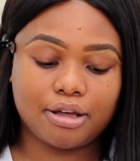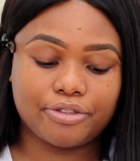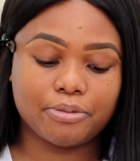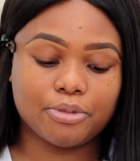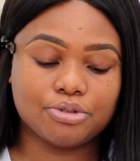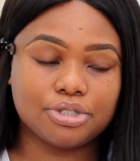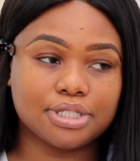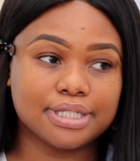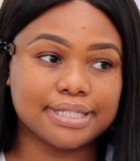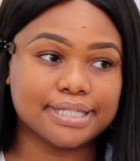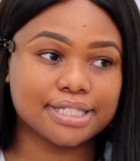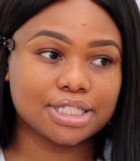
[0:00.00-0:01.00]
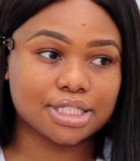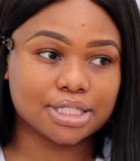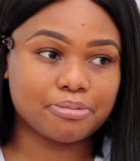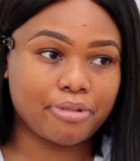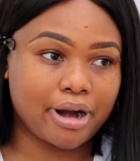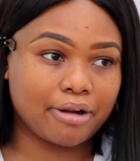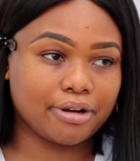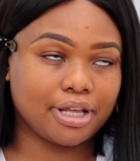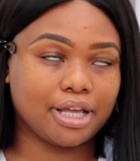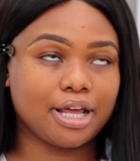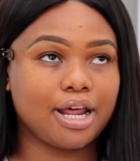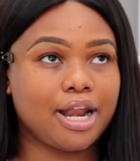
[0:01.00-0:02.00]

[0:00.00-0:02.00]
the most delicious brownie,